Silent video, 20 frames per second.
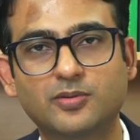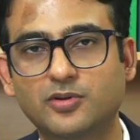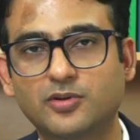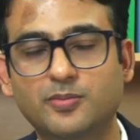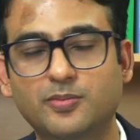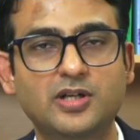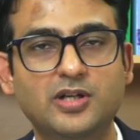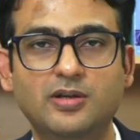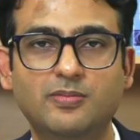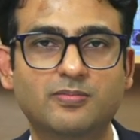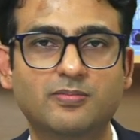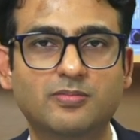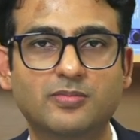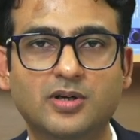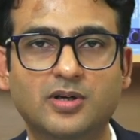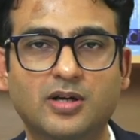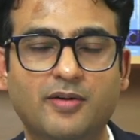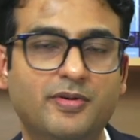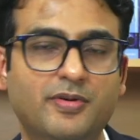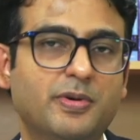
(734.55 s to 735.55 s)
nobody
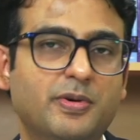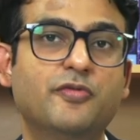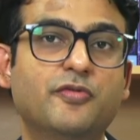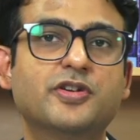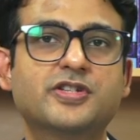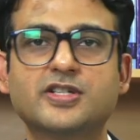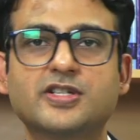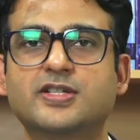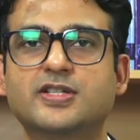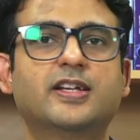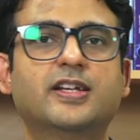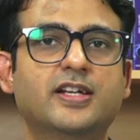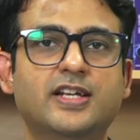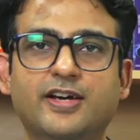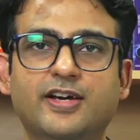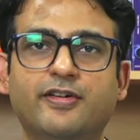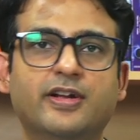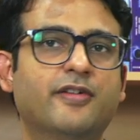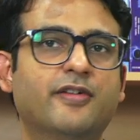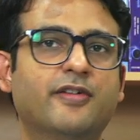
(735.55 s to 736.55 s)
everybody wishes that they
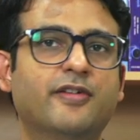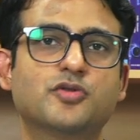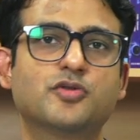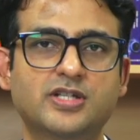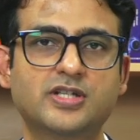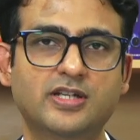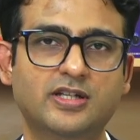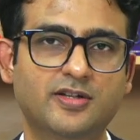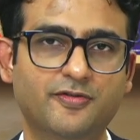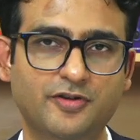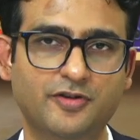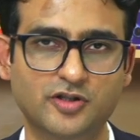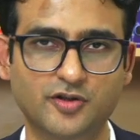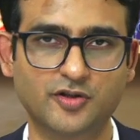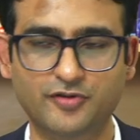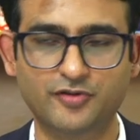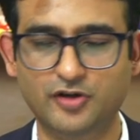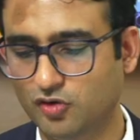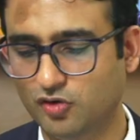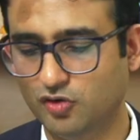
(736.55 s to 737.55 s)
never have to see the face of
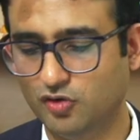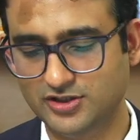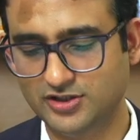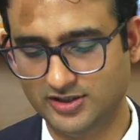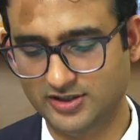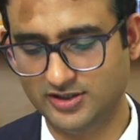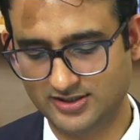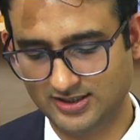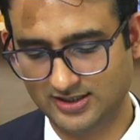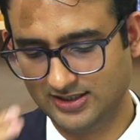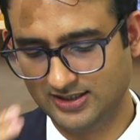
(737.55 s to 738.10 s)
an oncologist